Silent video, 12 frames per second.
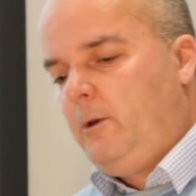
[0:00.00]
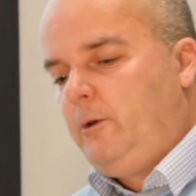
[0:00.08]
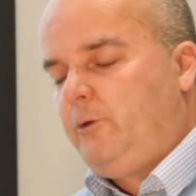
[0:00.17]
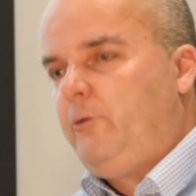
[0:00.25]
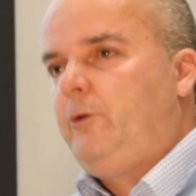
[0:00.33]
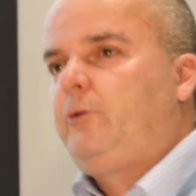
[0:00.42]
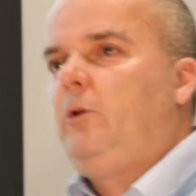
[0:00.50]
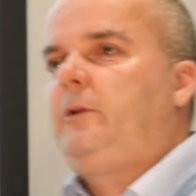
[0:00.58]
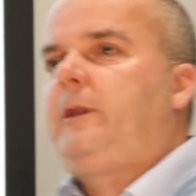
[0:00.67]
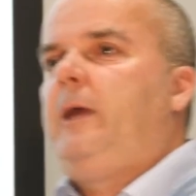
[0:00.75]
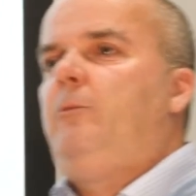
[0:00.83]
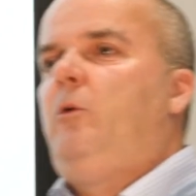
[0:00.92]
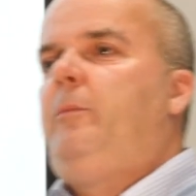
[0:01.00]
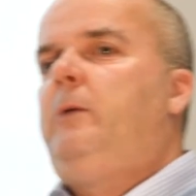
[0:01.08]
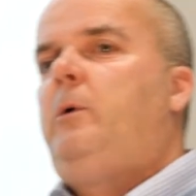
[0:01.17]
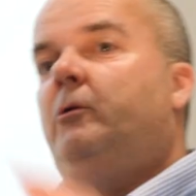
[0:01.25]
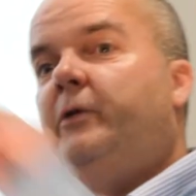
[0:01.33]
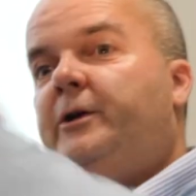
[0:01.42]
The result then will be
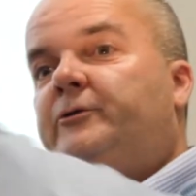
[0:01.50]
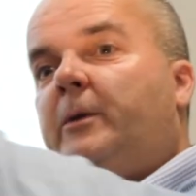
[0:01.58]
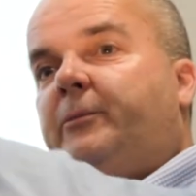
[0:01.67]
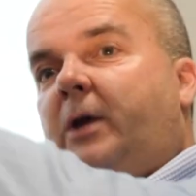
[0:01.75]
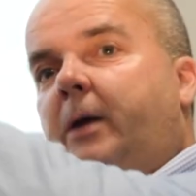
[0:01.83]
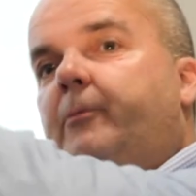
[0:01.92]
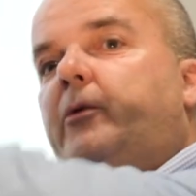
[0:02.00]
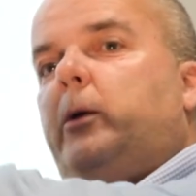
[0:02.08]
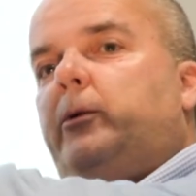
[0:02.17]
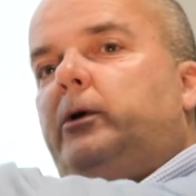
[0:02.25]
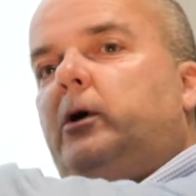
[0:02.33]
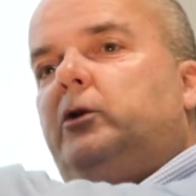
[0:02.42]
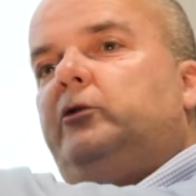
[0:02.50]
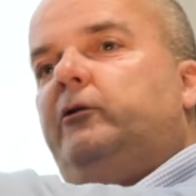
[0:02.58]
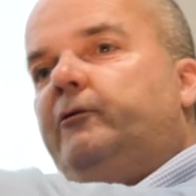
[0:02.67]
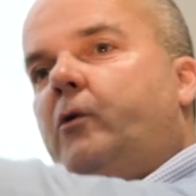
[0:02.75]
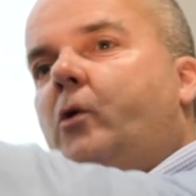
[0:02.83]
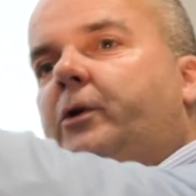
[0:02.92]
we'll reach September equinox
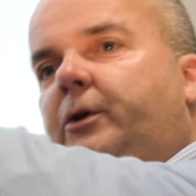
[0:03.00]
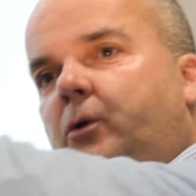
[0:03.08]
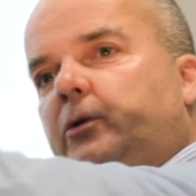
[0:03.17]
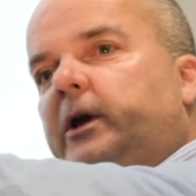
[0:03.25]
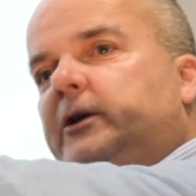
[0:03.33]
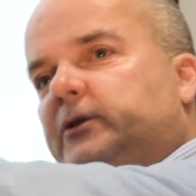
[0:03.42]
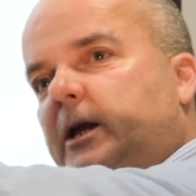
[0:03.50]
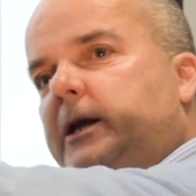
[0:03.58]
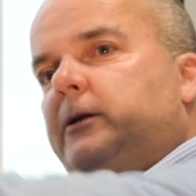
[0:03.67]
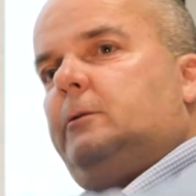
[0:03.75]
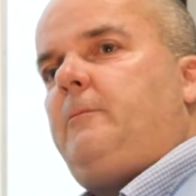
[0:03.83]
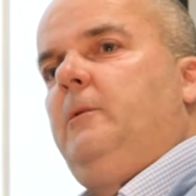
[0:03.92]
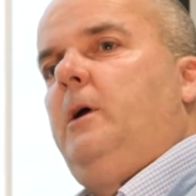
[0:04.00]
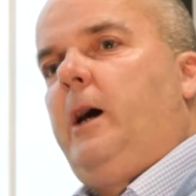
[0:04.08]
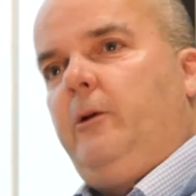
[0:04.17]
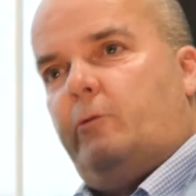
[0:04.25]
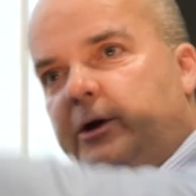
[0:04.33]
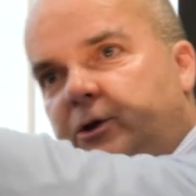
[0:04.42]
42 days late
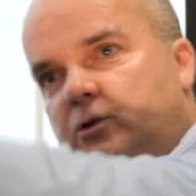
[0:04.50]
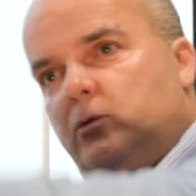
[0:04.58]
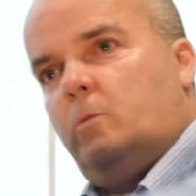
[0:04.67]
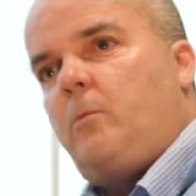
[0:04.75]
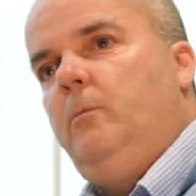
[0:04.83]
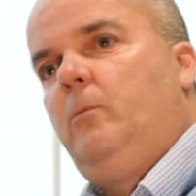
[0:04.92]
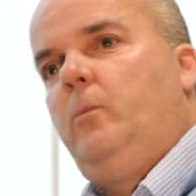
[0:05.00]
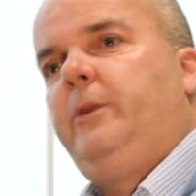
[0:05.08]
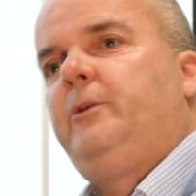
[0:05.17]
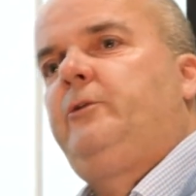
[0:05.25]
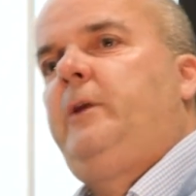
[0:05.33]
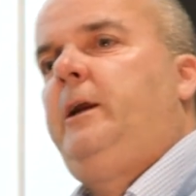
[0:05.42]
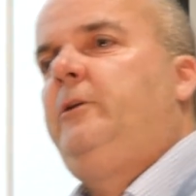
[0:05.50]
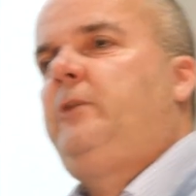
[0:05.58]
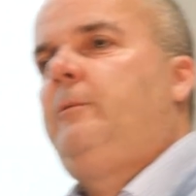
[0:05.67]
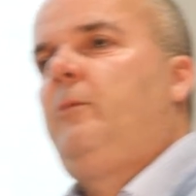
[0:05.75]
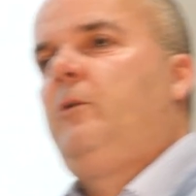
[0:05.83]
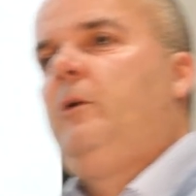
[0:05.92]
and reach winter's day in
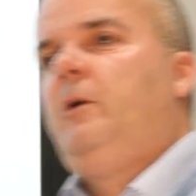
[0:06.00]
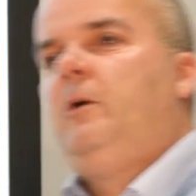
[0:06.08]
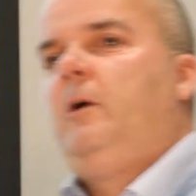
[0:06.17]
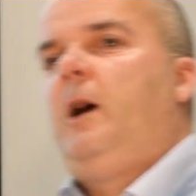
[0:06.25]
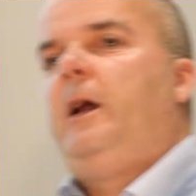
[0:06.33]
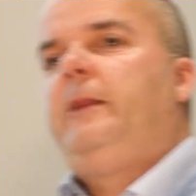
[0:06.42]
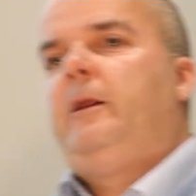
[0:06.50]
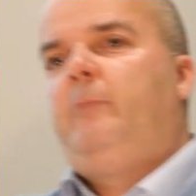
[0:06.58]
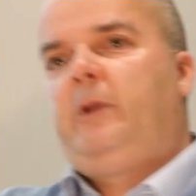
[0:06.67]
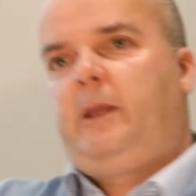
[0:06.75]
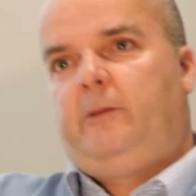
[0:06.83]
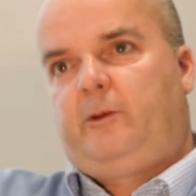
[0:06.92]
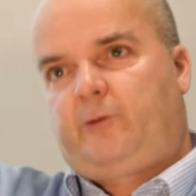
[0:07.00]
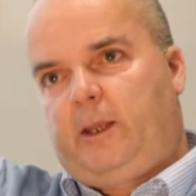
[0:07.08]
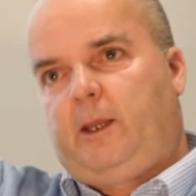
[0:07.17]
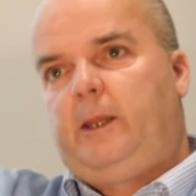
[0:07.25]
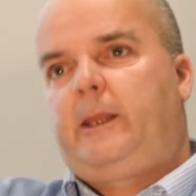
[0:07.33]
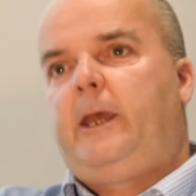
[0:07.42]
December and then begin the
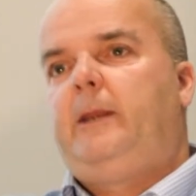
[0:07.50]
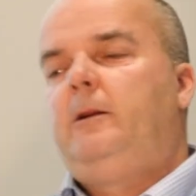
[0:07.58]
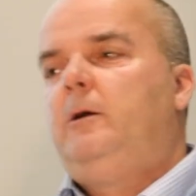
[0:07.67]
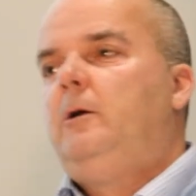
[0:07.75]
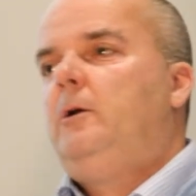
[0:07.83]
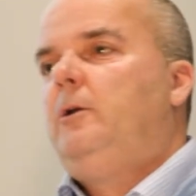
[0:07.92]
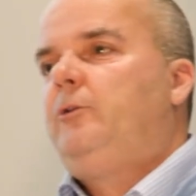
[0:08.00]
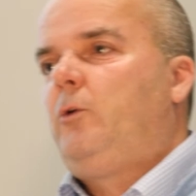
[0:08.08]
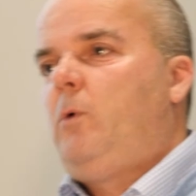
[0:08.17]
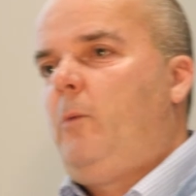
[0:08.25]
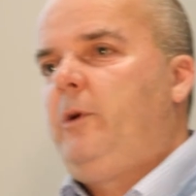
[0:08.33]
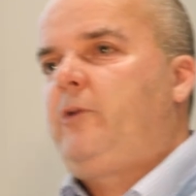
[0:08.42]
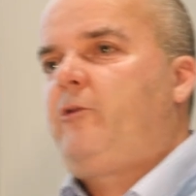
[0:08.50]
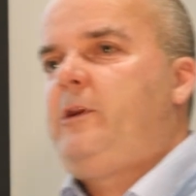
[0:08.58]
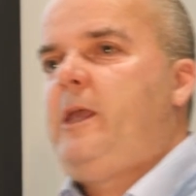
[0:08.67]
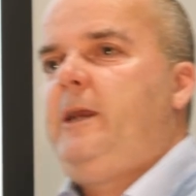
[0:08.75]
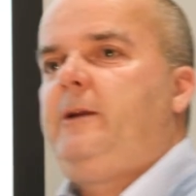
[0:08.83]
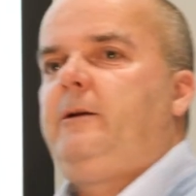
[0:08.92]
cycle again. So what we
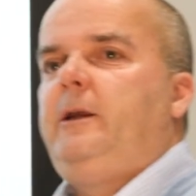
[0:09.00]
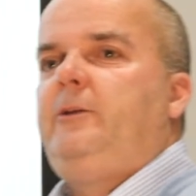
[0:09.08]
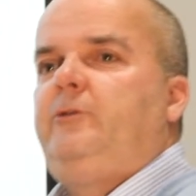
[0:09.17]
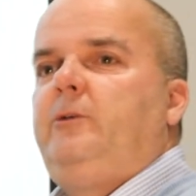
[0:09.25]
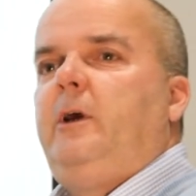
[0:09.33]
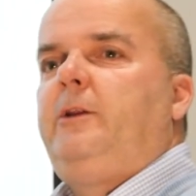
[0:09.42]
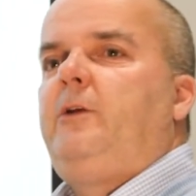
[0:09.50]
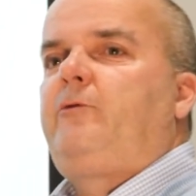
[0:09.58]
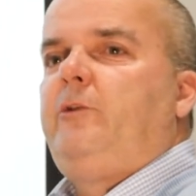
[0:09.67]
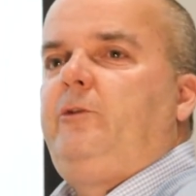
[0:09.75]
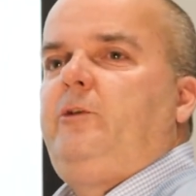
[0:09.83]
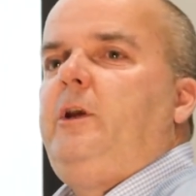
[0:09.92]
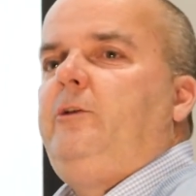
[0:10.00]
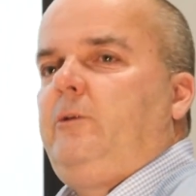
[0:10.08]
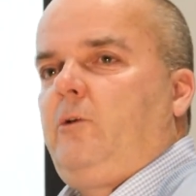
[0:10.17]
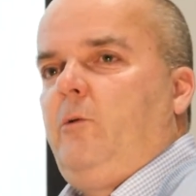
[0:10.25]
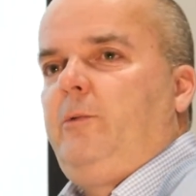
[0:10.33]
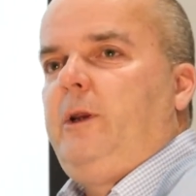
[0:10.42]
create is a different
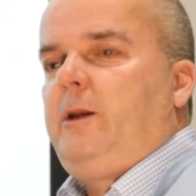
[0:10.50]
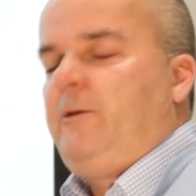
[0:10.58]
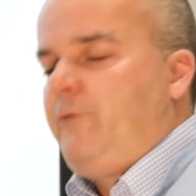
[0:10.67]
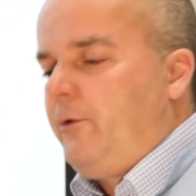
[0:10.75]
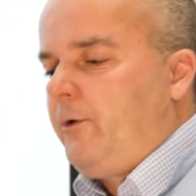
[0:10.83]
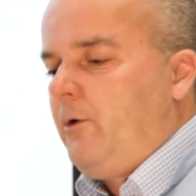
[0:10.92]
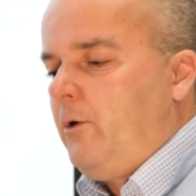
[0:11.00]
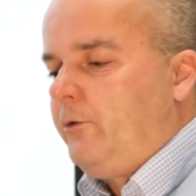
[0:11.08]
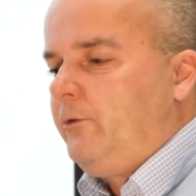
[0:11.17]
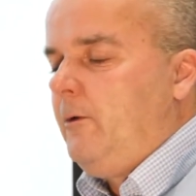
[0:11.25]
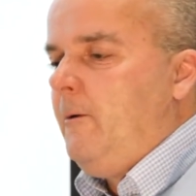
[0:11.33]
season completely for the horse.